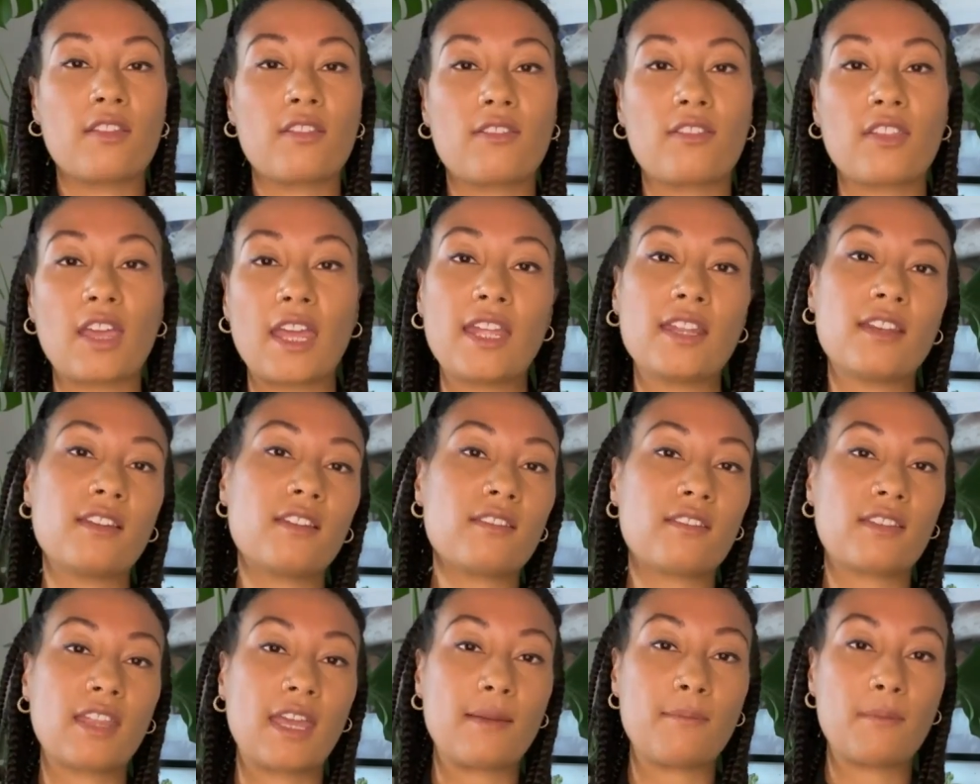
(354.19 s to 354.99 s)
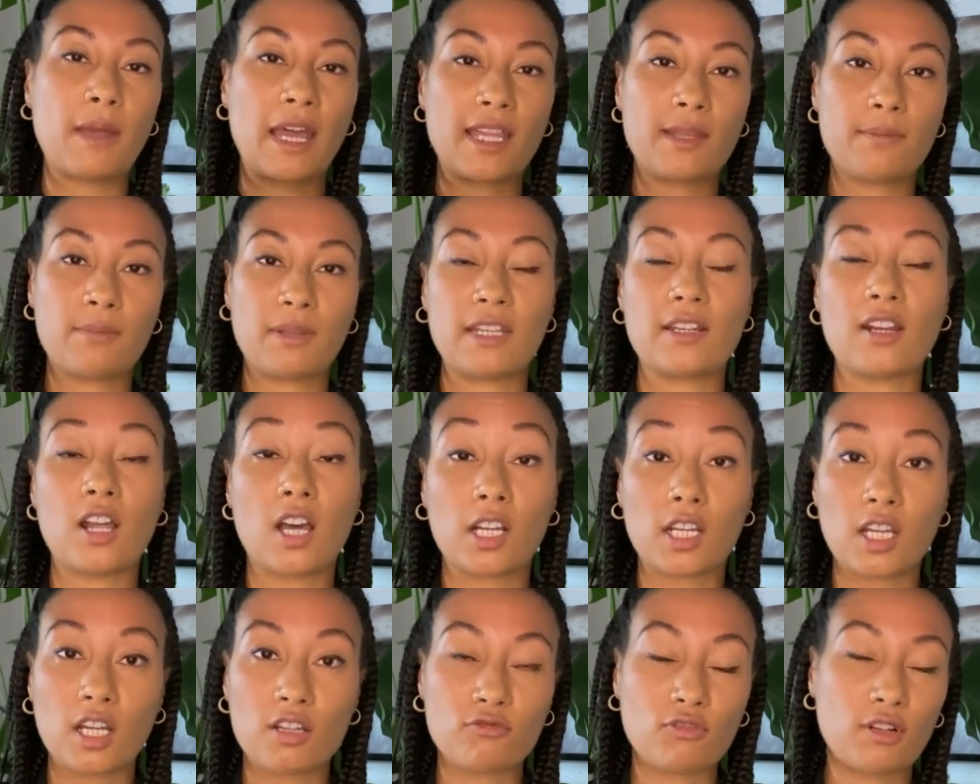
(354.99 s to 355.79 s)
then they may be
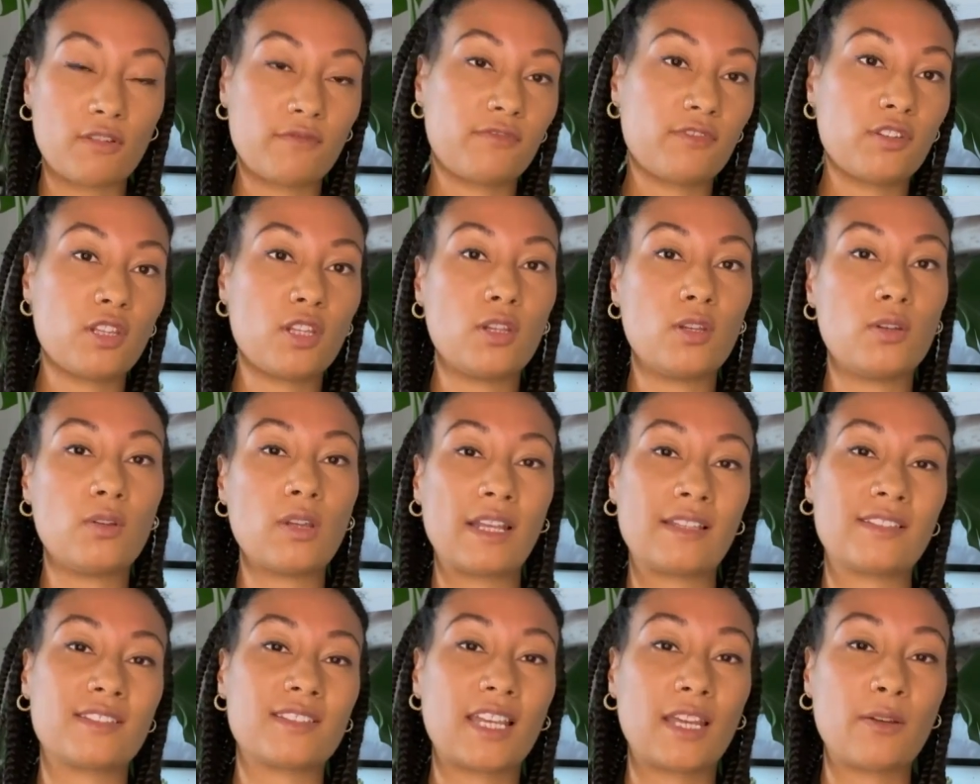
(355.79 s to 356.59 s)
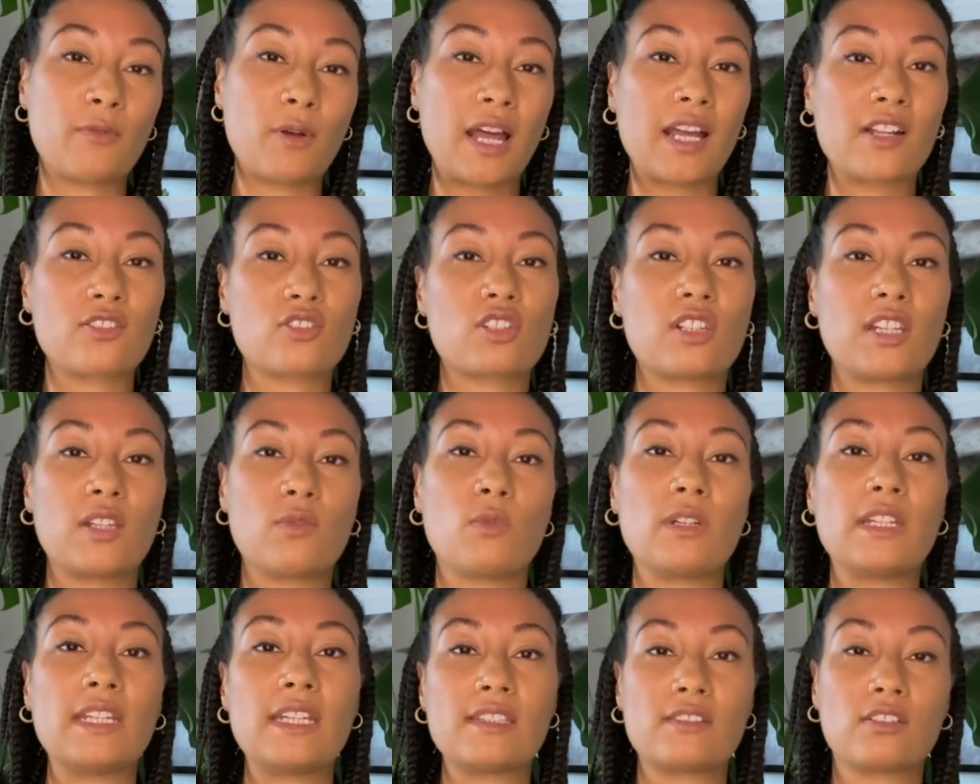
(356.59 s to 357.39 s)
like a review and say, well, actually
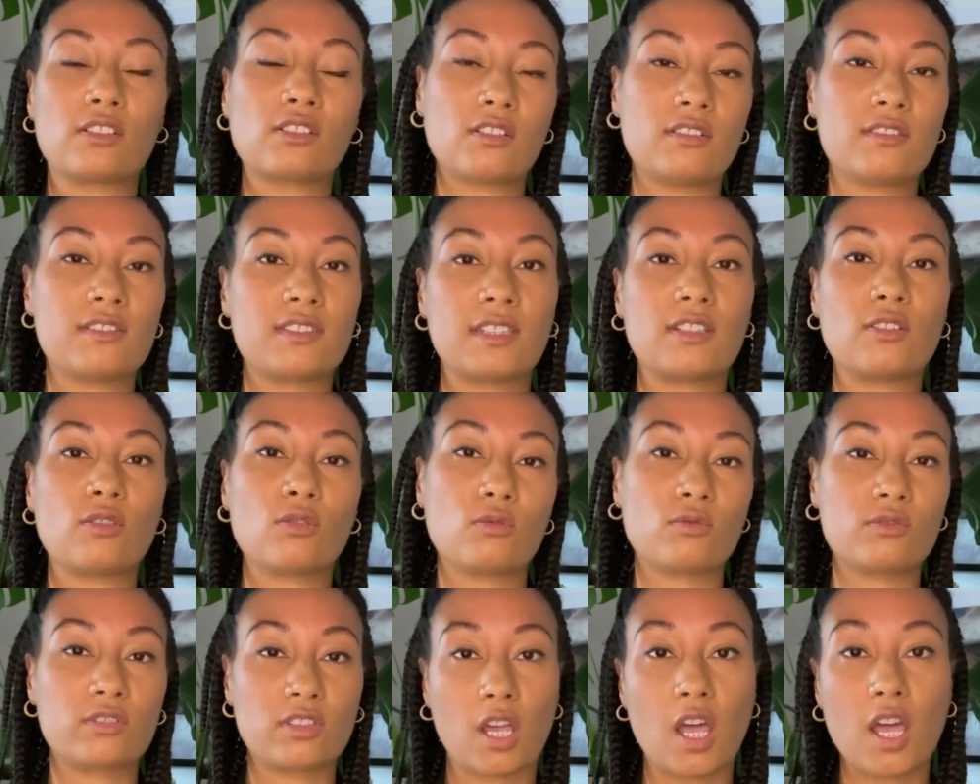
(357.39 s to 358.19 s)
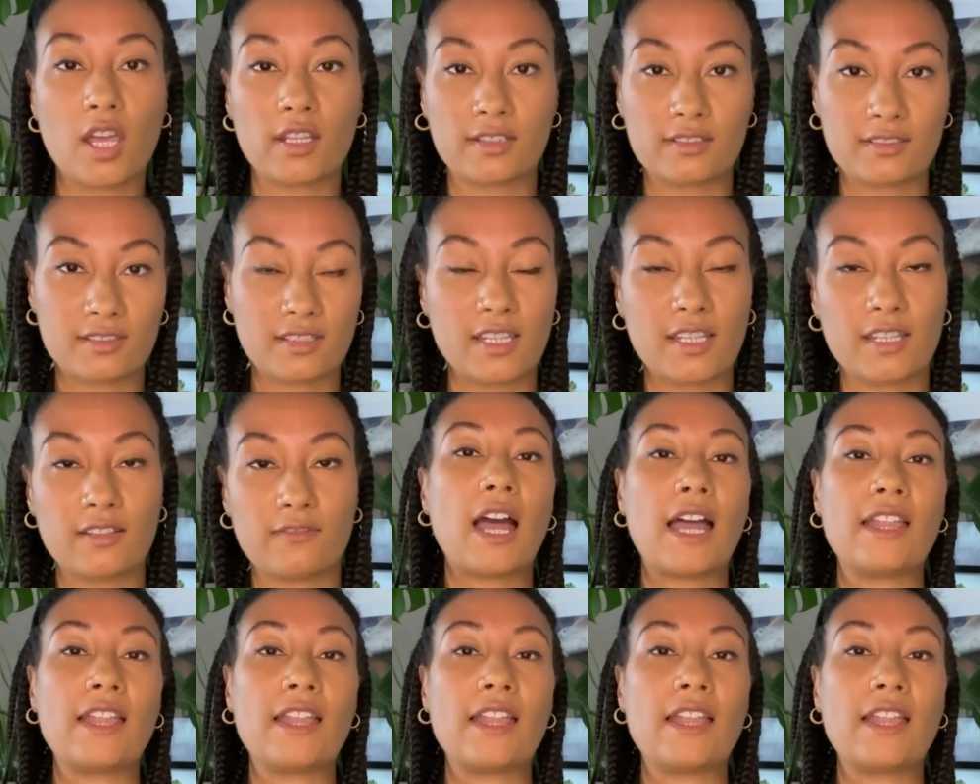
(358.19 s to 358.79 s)
we need to consider alternative.